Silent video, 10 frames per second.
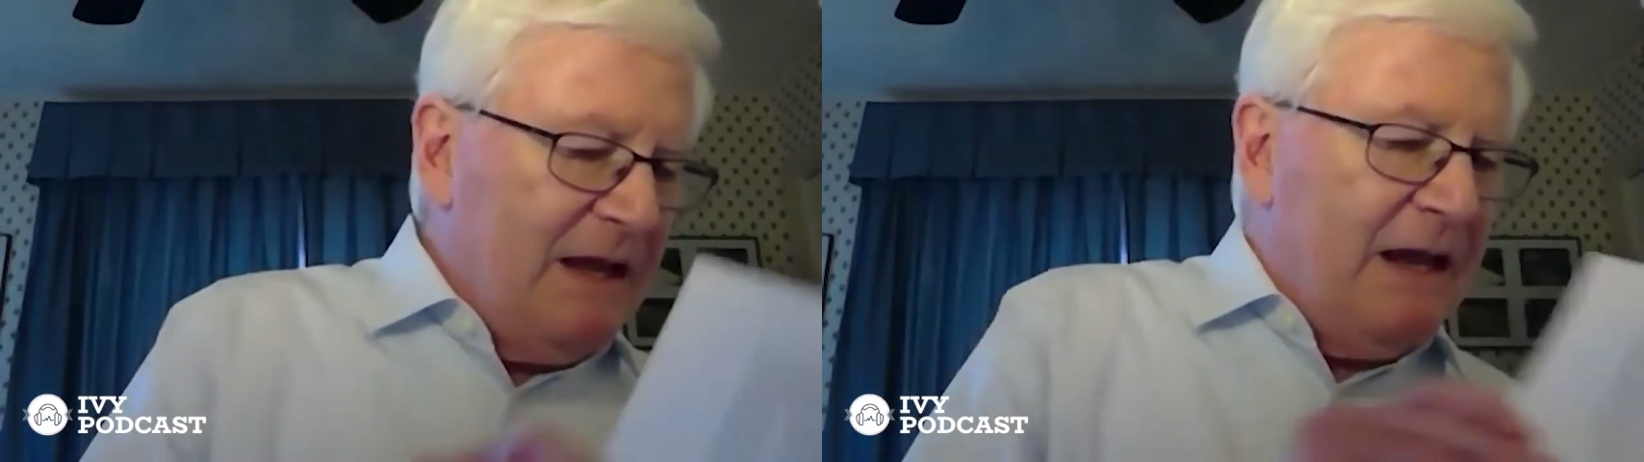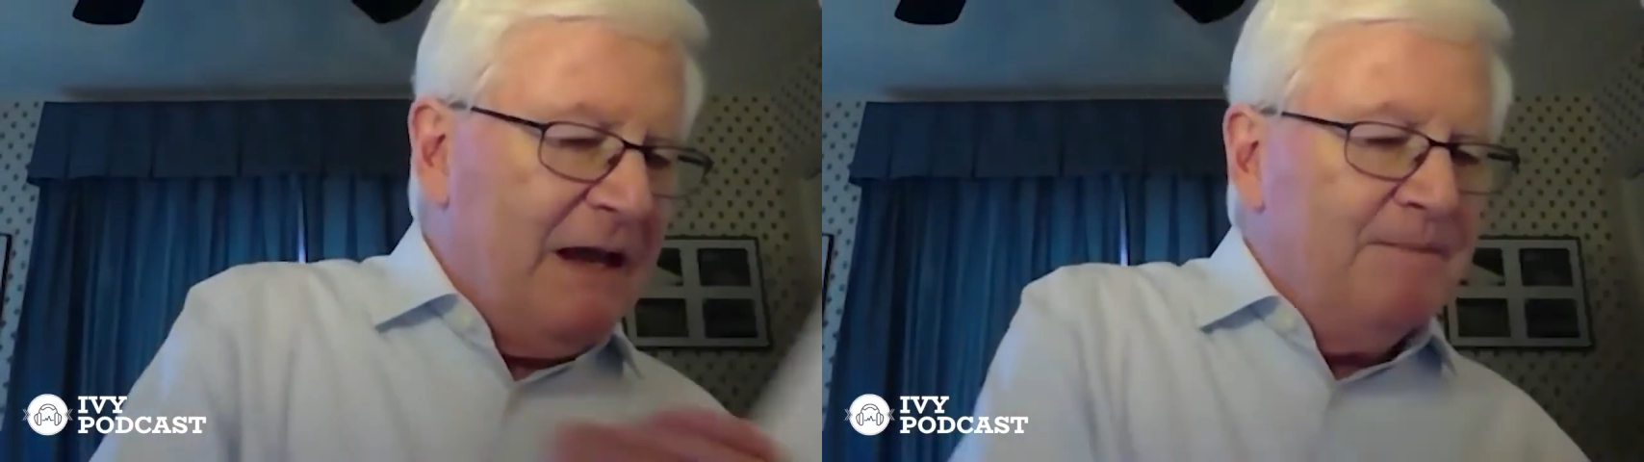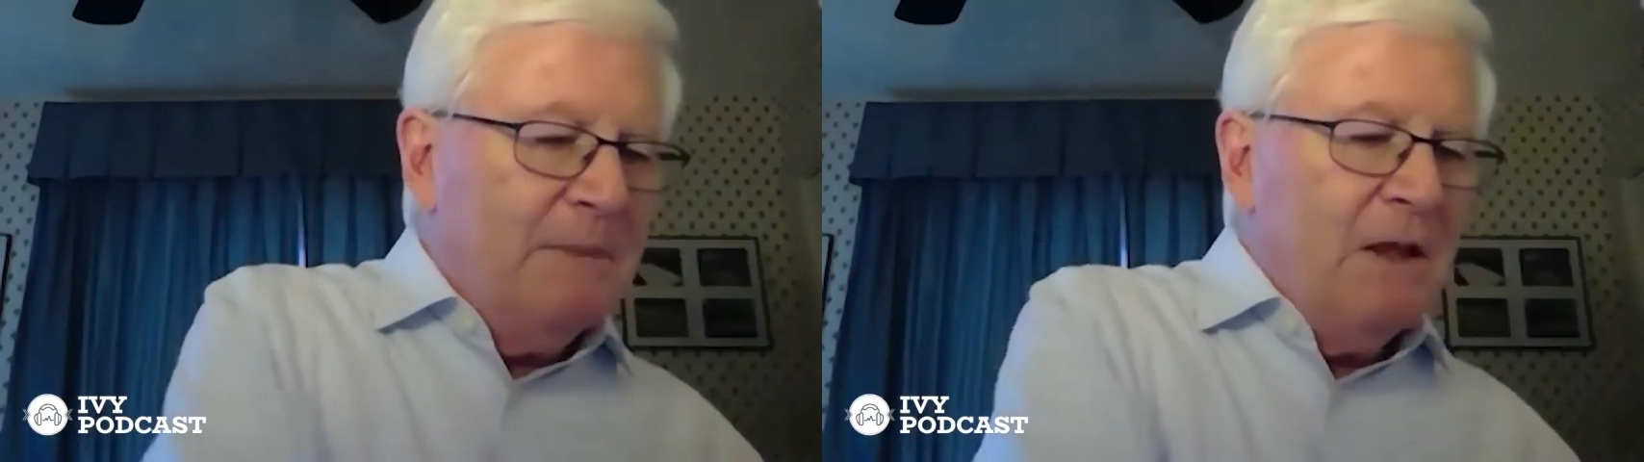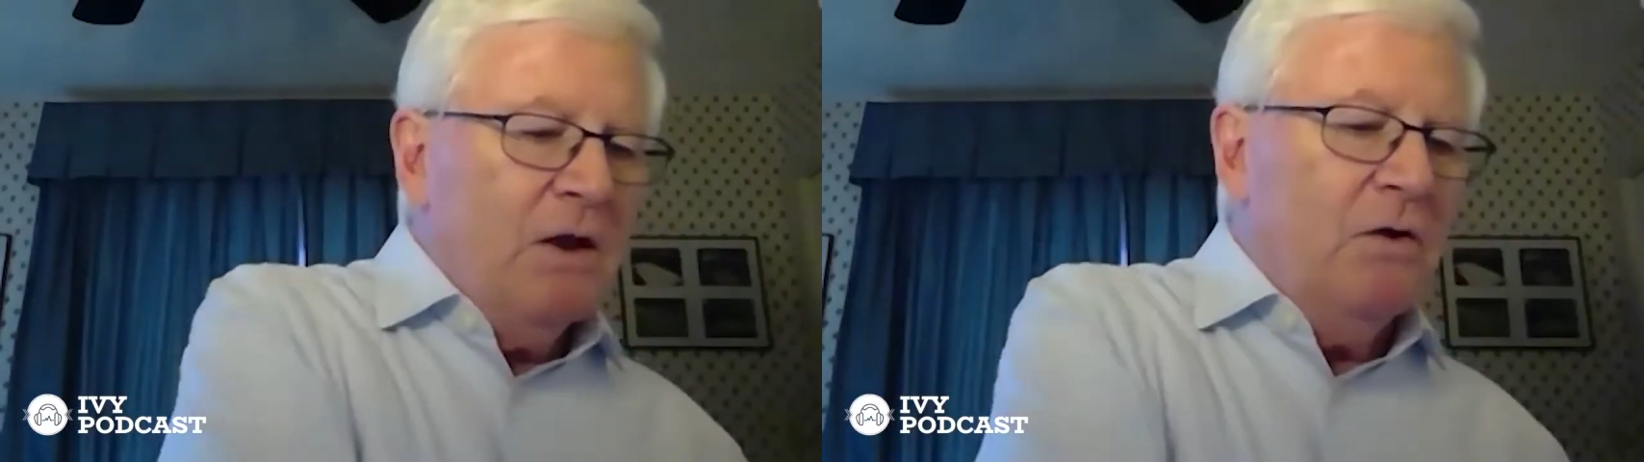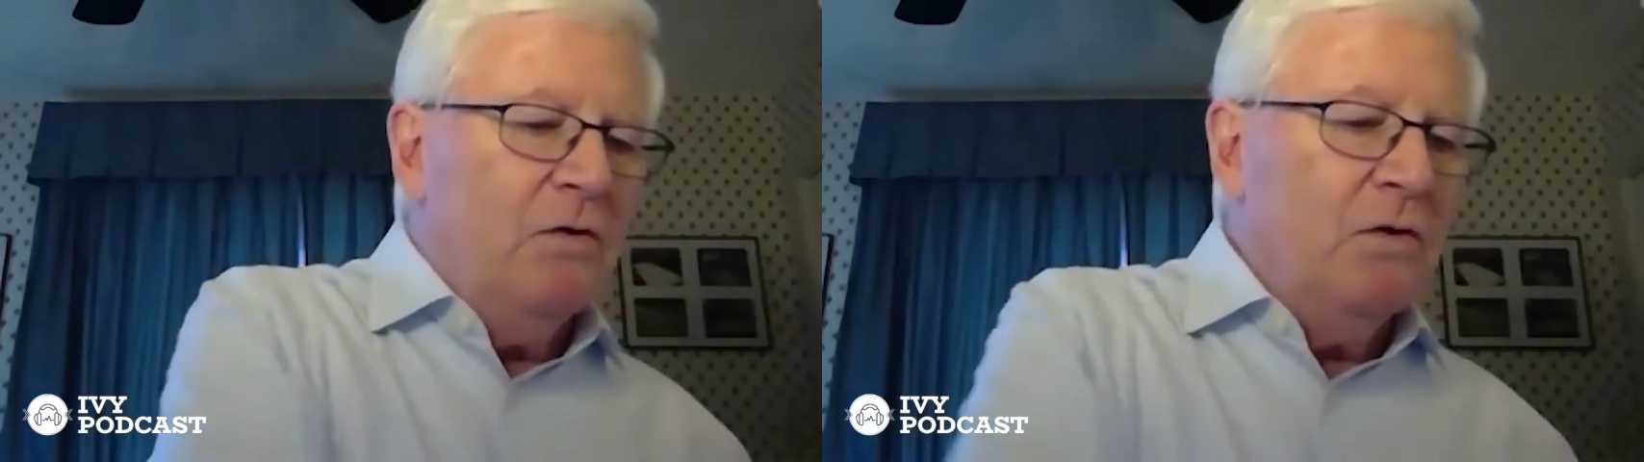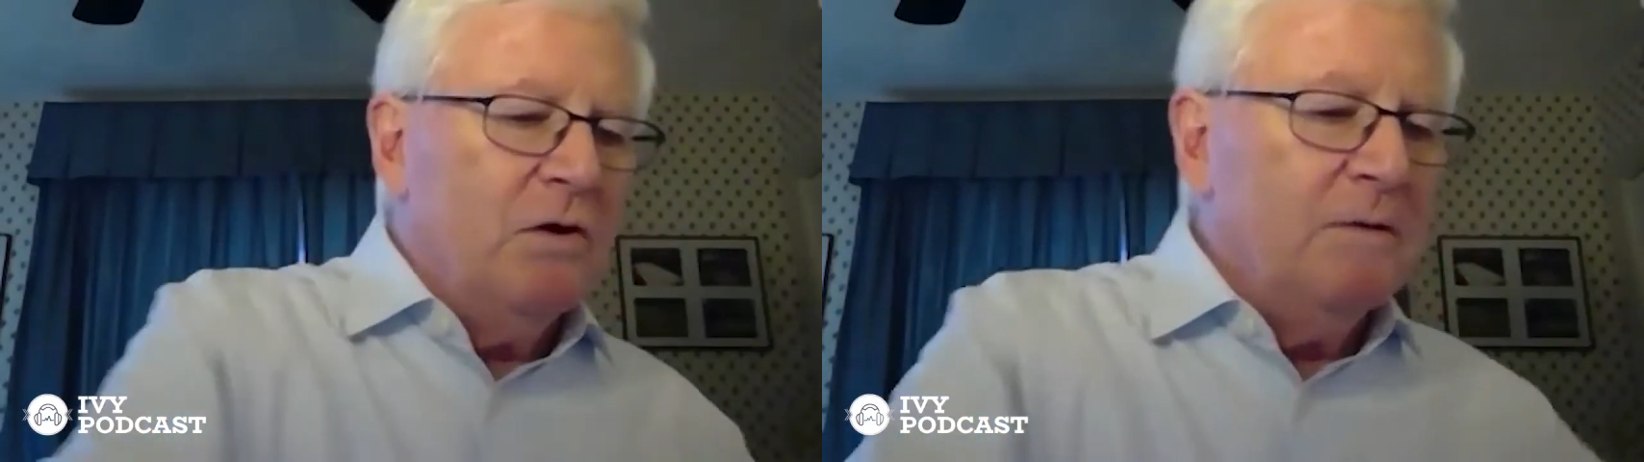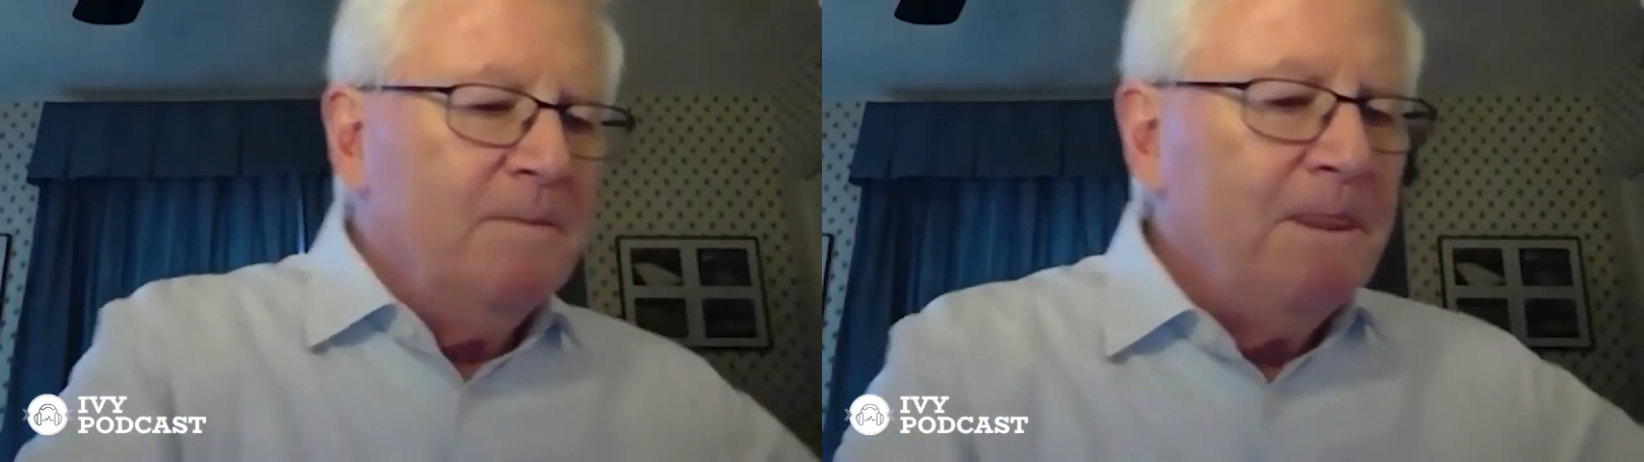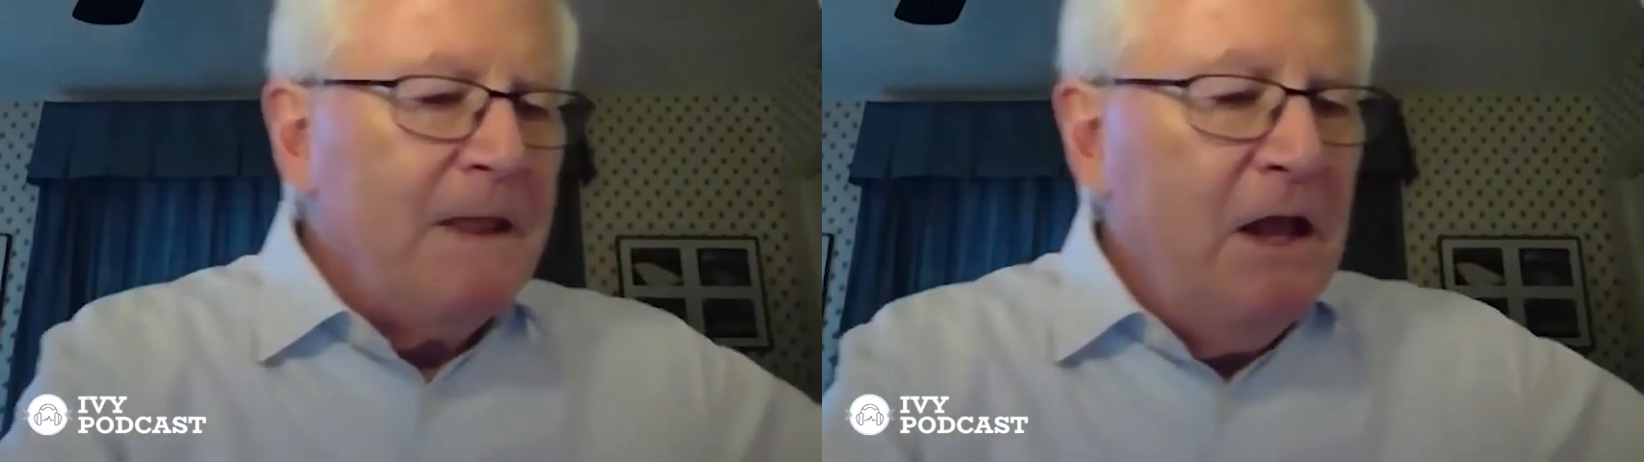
Um, Google